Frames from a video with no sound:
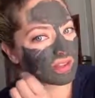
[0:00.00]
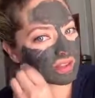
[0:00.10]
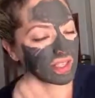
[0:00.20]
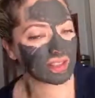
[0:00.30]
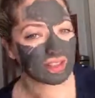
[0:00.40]

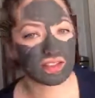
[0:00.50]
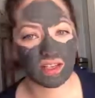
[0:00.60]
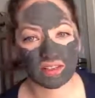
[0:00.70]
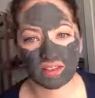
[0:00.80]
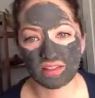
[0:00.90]

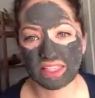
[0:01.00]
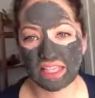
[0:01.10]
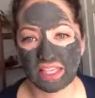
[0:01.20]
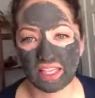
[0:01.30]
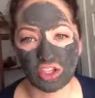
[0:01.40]
6-disc
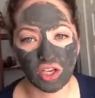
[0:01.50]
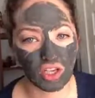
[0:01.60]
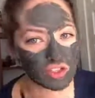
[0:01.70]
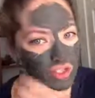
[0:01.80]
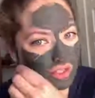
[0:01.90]
CD
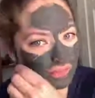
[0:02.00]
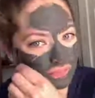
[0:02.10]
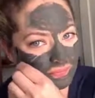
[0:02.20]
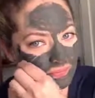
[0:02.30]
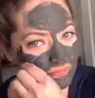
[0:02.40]
changer,
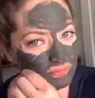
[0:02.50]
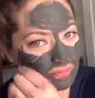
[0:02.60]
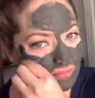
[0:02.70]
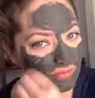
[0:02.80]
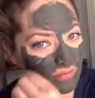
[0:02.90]

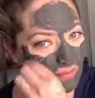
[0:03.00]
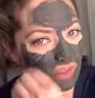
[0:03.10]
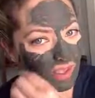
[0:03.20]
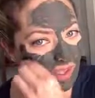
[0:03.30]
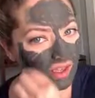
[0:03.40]

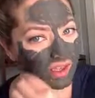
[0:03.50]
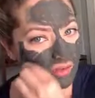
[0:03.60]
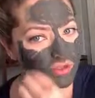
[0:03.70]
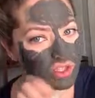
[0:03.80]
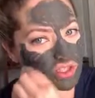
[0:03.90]
and I was
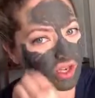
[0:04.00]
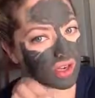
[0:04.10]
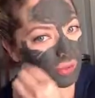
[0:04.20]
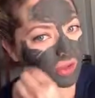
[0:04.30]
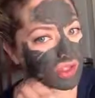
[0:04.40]
just talking
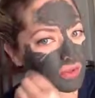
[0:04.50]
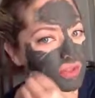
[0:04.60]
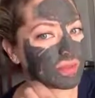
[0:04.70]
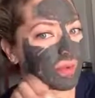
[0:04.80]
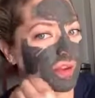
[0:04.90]
about this with
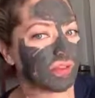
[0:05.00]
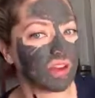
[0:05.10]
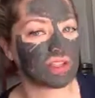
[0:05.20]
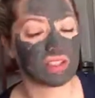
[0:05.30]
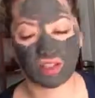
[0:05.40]
some of my
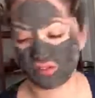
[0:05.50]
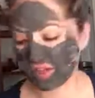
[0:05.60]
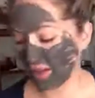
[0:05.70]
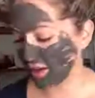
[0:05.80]
friends the other day.